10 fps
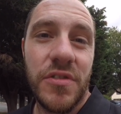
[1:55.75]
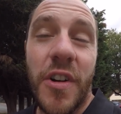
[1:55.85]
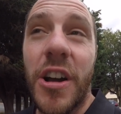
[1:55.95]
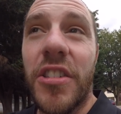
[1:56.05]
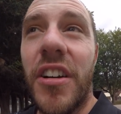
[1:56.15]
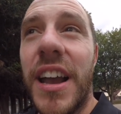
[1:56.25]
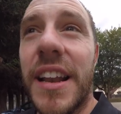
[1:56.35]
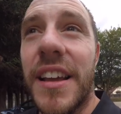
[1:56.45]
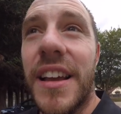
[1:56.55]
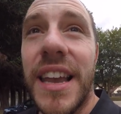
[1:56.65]
very
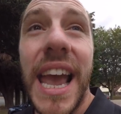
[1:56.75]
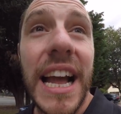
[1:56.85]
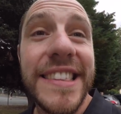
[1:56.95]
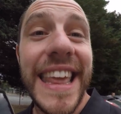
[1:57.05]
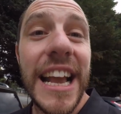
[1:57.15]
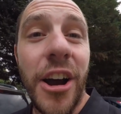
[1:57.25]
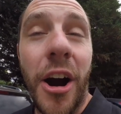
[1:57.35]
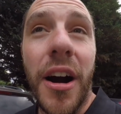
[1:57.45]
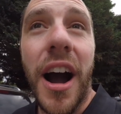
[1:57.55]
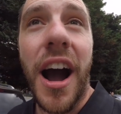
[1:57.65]
excited. Yeah,
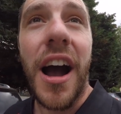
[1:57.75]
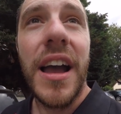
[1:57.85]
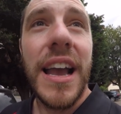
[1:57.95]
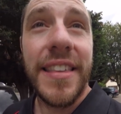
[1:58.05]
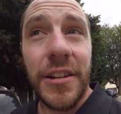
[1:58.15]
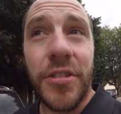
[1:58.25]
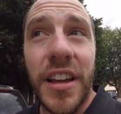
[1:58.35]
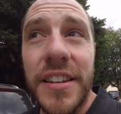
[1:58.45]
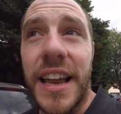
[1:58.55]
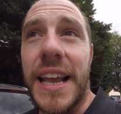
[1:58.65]
Didcot. Uh, it's still
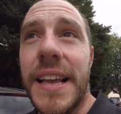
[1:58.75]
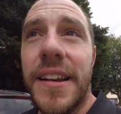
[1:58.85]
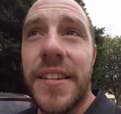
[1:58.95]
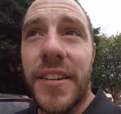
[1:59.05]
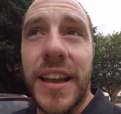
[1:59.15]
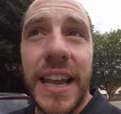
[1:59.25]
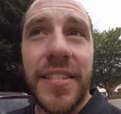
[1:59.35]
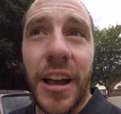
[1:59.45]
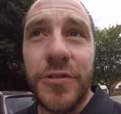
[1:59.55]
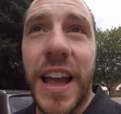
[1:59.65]
Sunday, so get
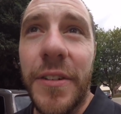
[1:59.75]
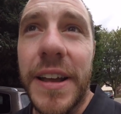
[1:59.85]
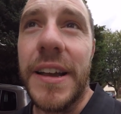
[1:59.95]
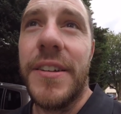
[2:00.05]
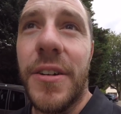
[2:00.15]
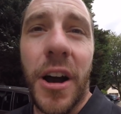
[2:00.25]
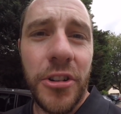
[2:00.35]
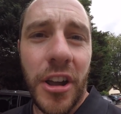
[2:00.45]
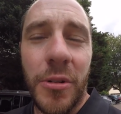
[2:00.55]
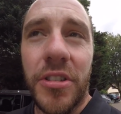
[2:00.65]
yourself down there. I'll
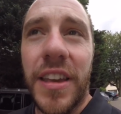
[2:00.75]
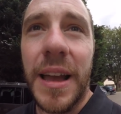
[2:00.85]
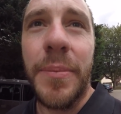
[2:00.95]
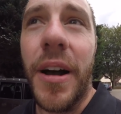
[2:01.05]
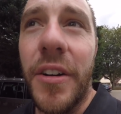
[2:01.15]
show you what's there. But